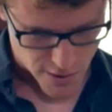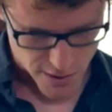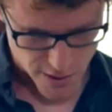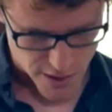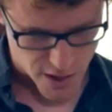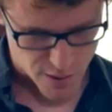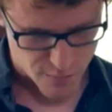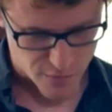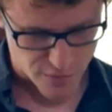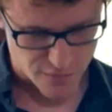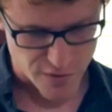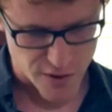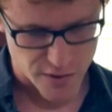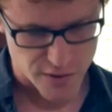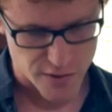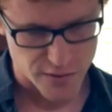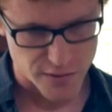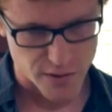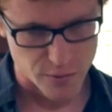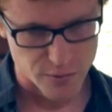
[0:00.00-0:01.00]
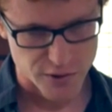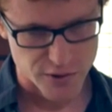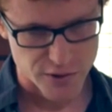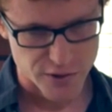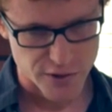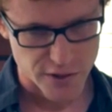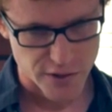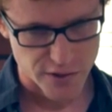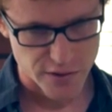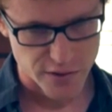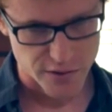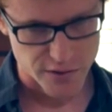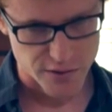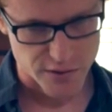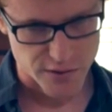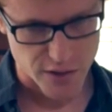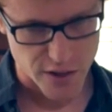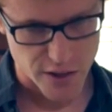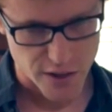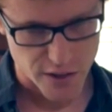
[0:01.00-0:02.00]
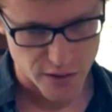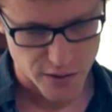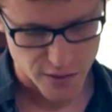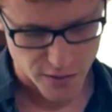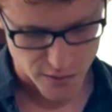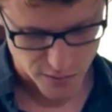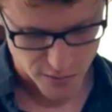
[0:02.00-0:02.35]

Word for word: I am offended. That was a shitty thing to say.